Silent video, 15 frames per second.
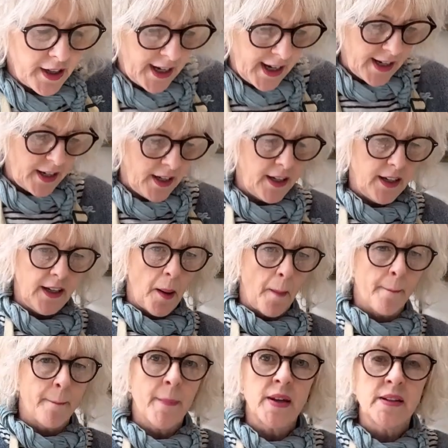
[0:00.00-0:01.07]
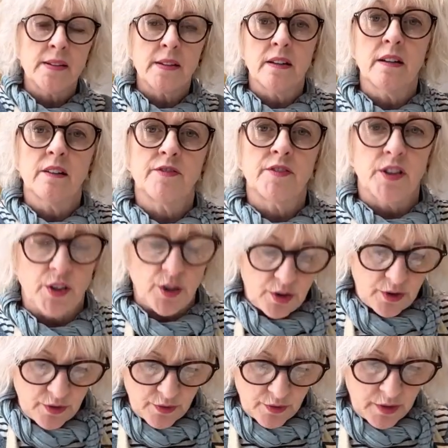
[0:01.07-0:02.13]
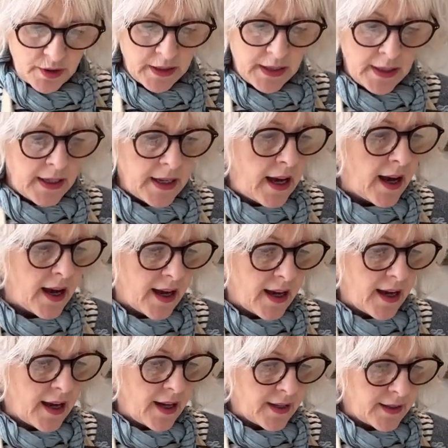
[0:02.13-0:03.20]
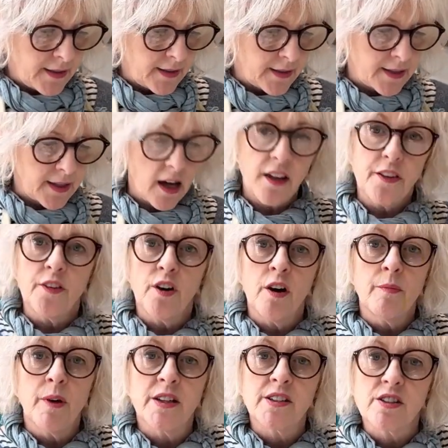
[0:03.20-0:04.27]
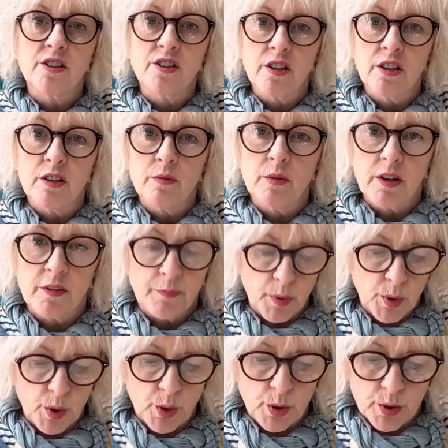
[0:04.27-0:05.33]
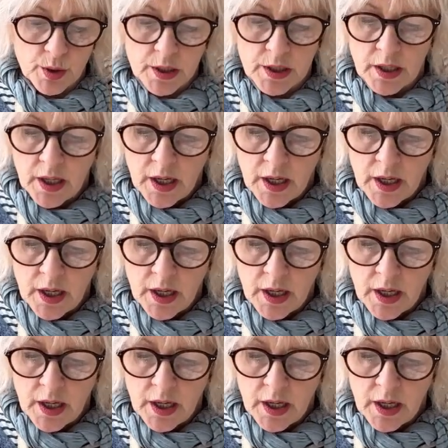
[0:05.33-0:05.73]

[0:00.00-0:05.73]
a Monday afternoon, and I thought I might just show you what I bought.